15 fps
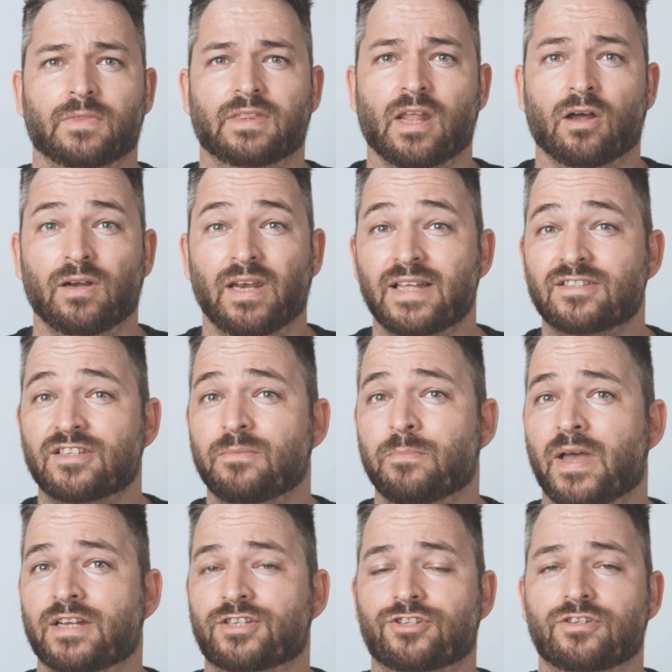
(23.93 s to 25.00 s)
Now let's
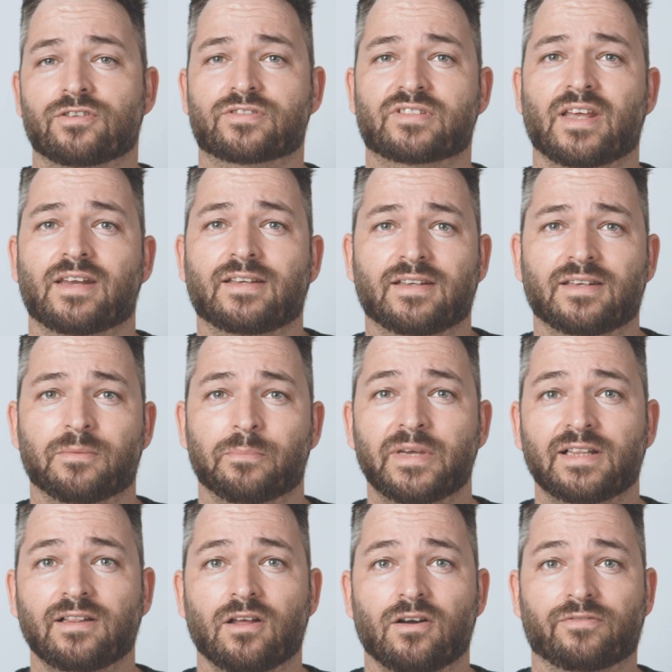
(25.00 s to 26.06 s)
imagine you're standing in the
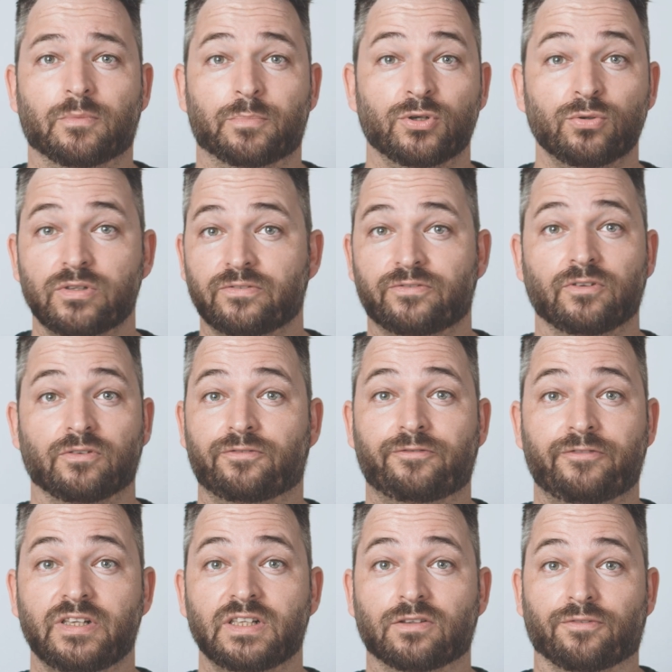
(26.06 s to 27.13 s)
middle of a beautiful
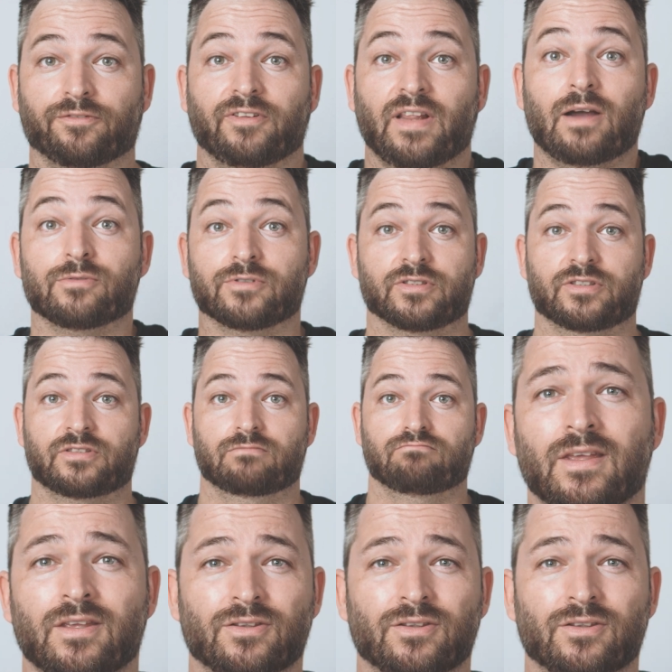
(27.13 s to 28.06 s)
field of flowers.